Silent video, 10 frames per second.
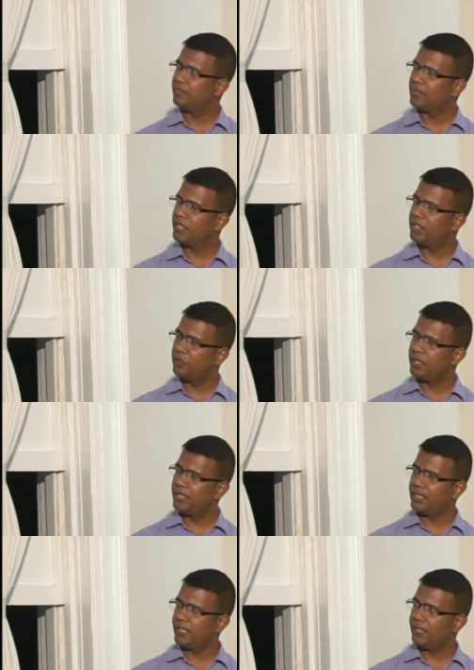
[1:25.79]
the
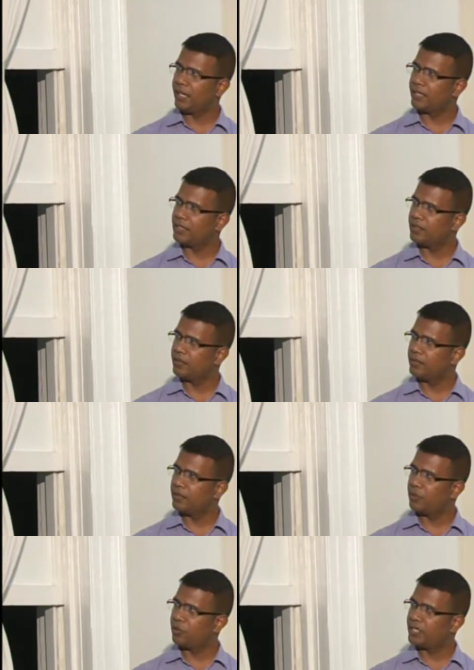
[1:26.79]
unity that
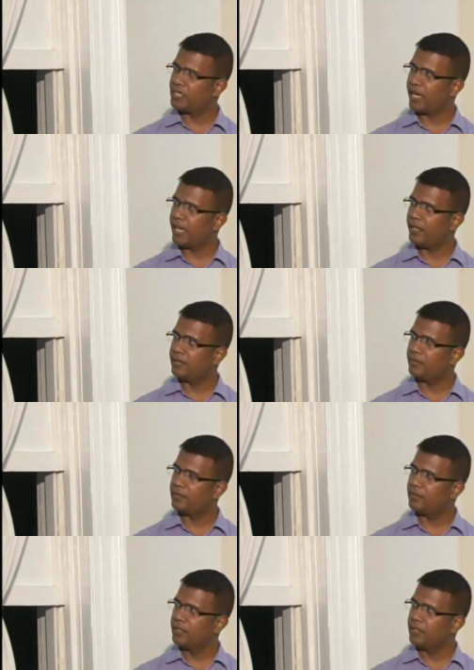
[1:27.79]
the protest had and